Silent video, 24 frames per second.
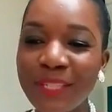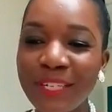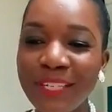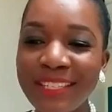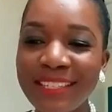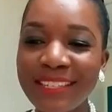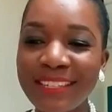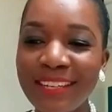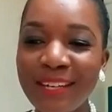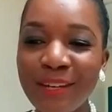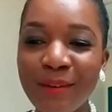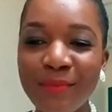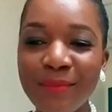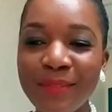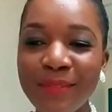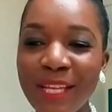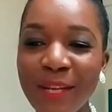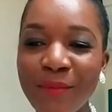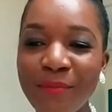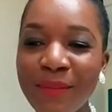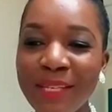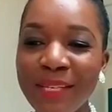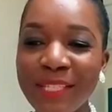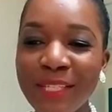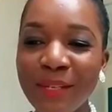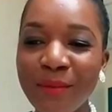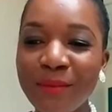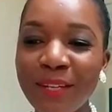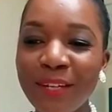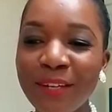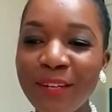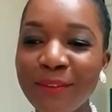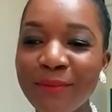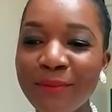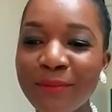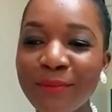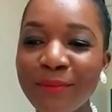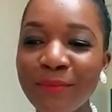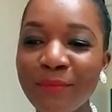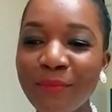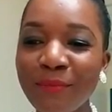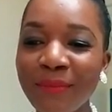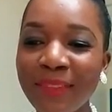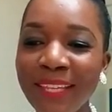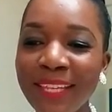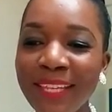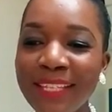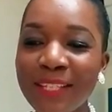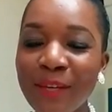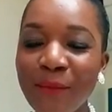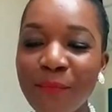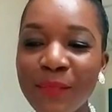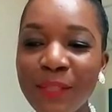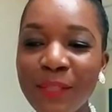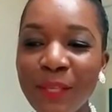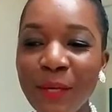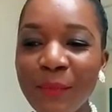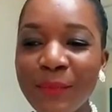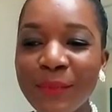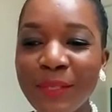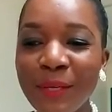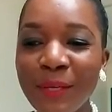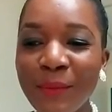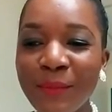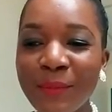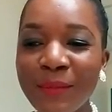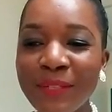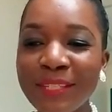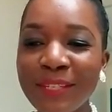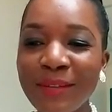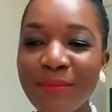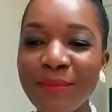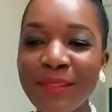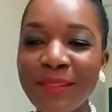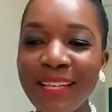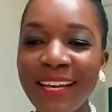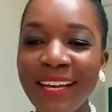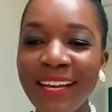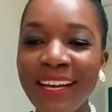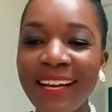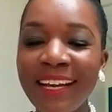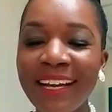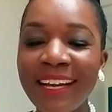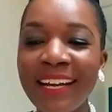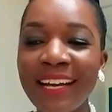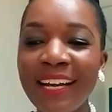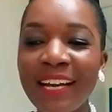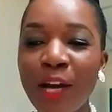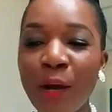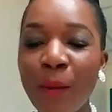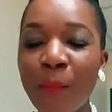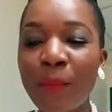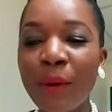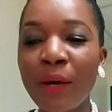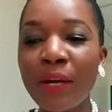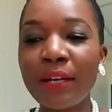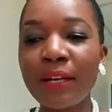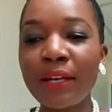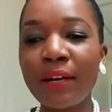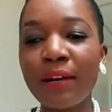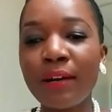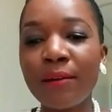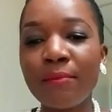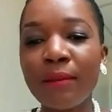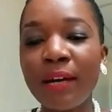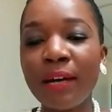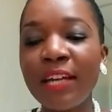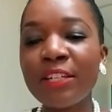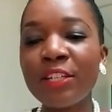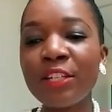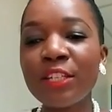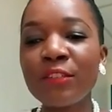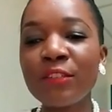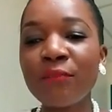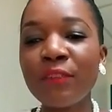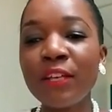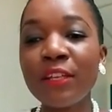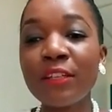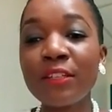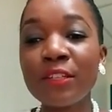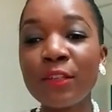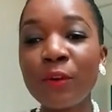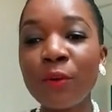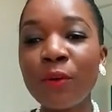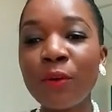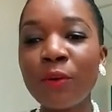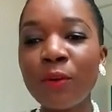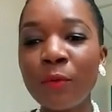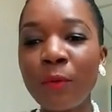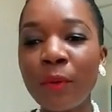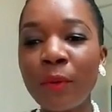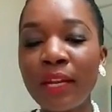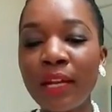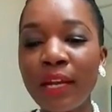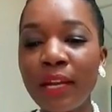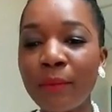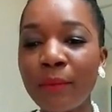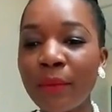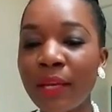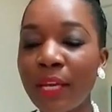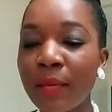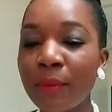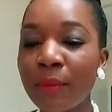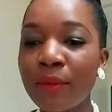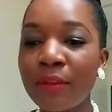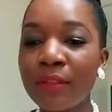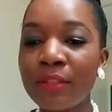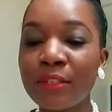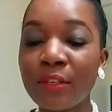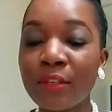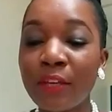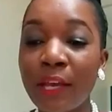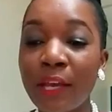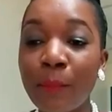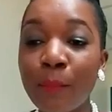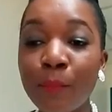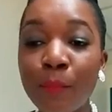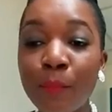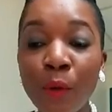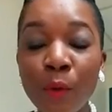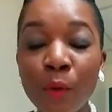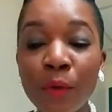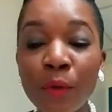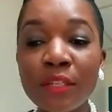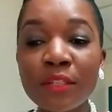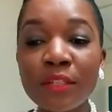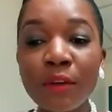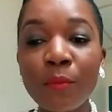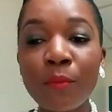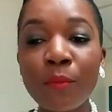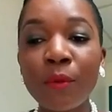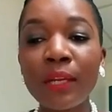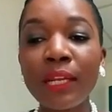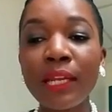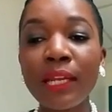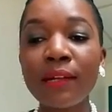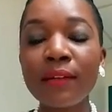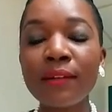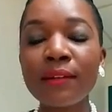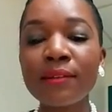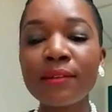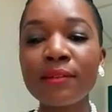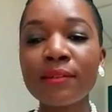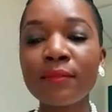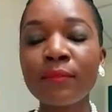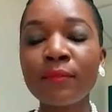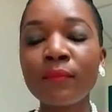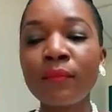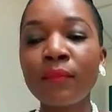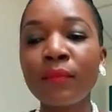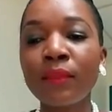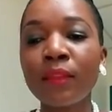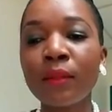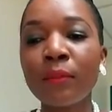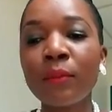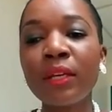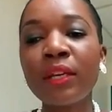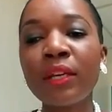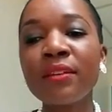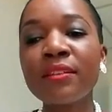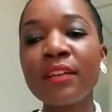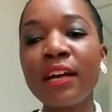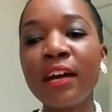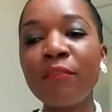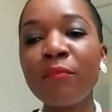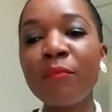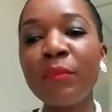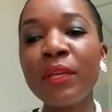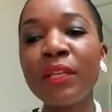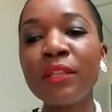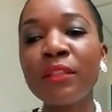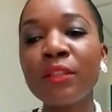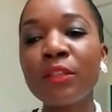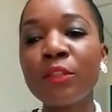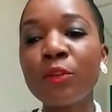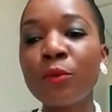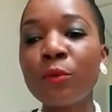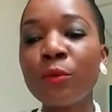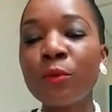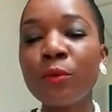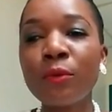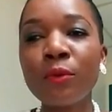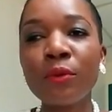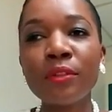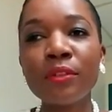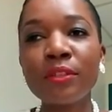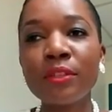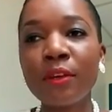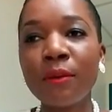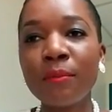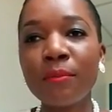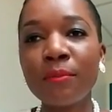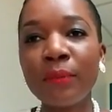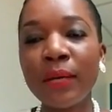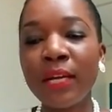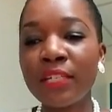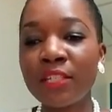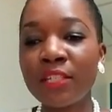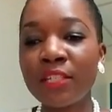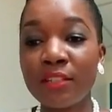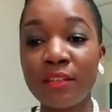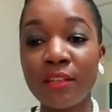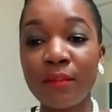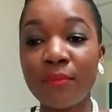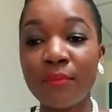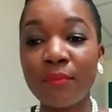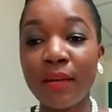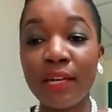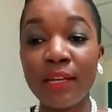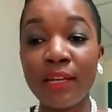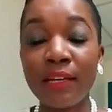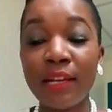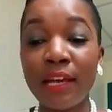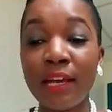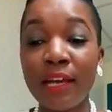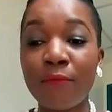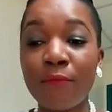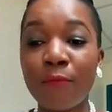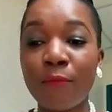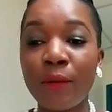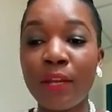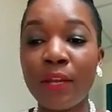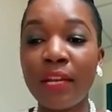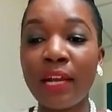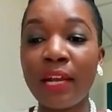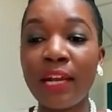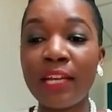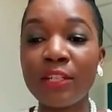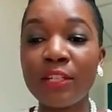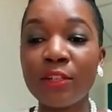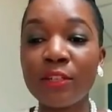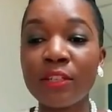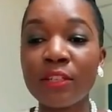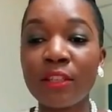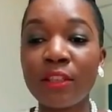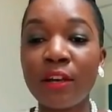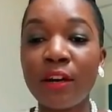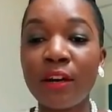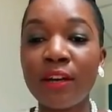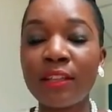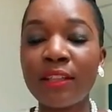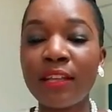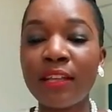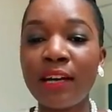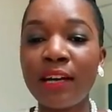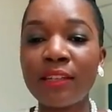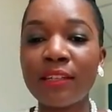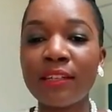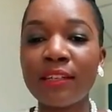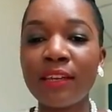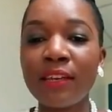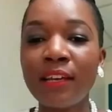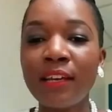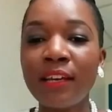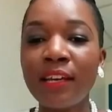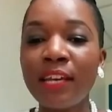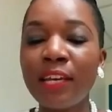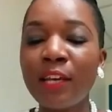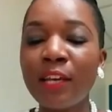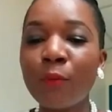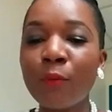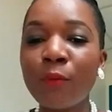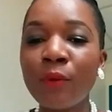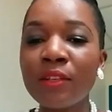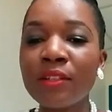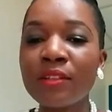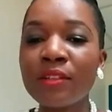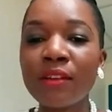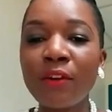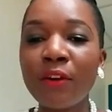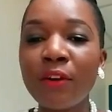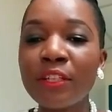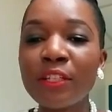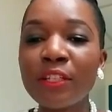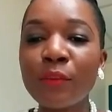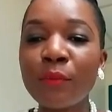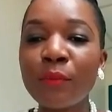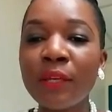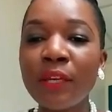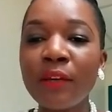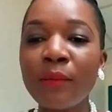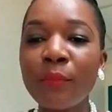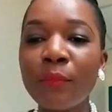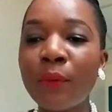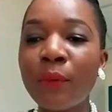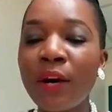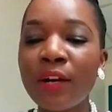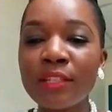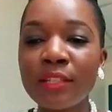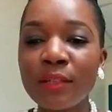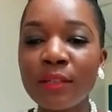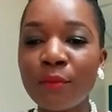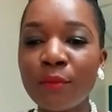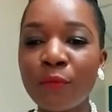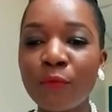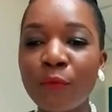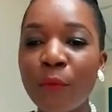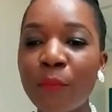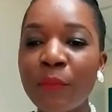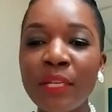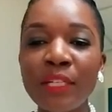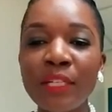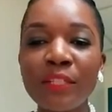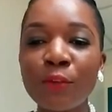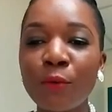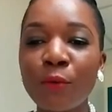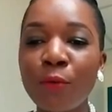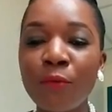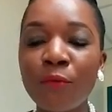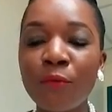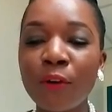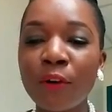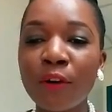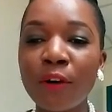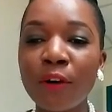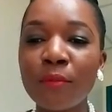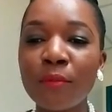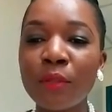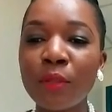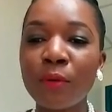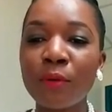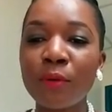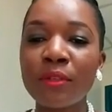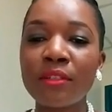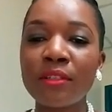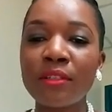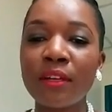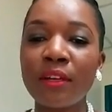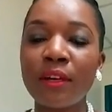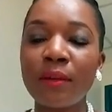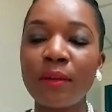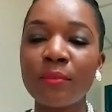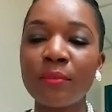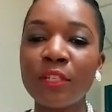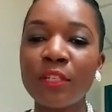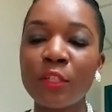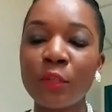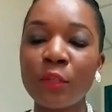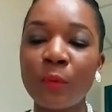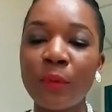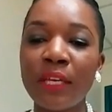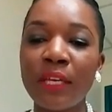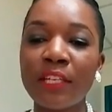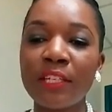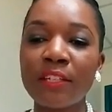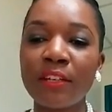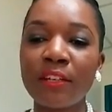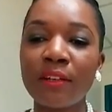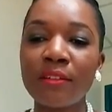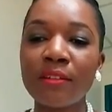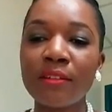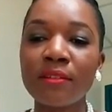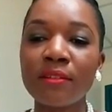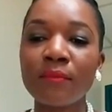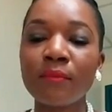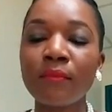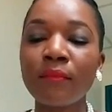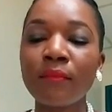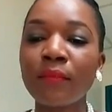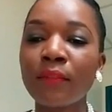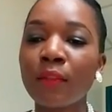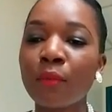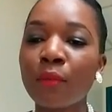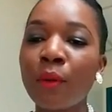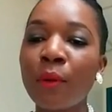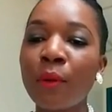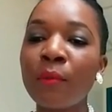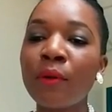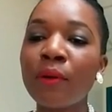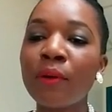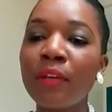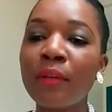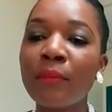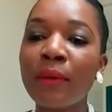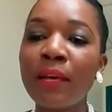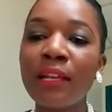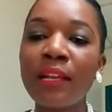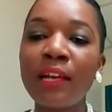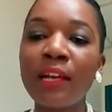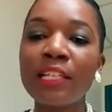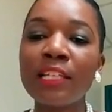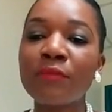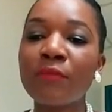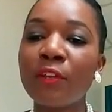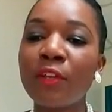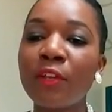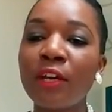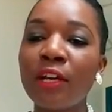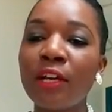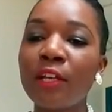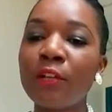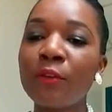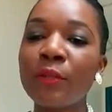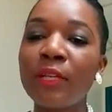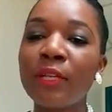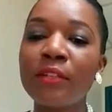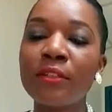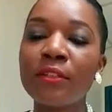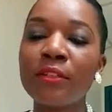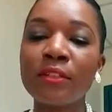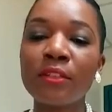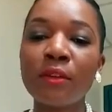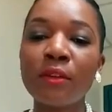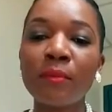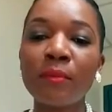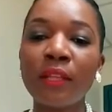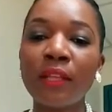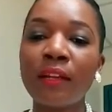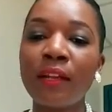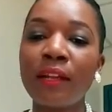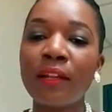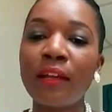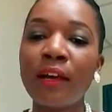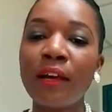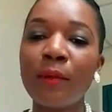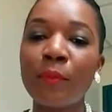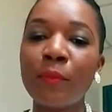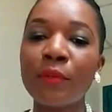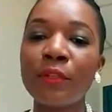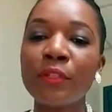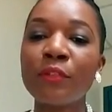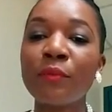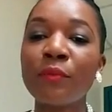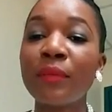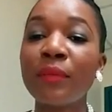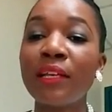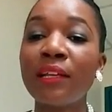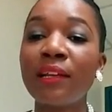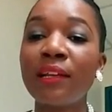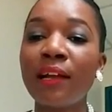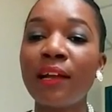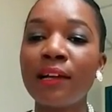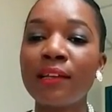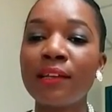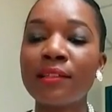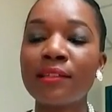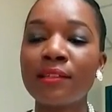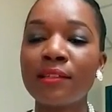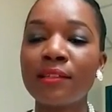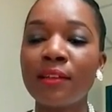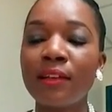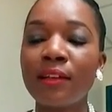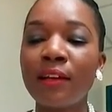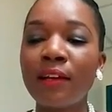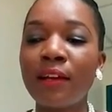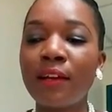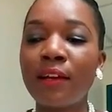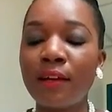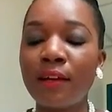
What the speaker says: just send me some love, some thumbs up or something. But I just feel so good when I am able to empower someone else, because I've been through some patches in my life when I just thought that it wasn't going to be possible for me to overcome those situations. Remember in my last video, I alluded to something that happened to me last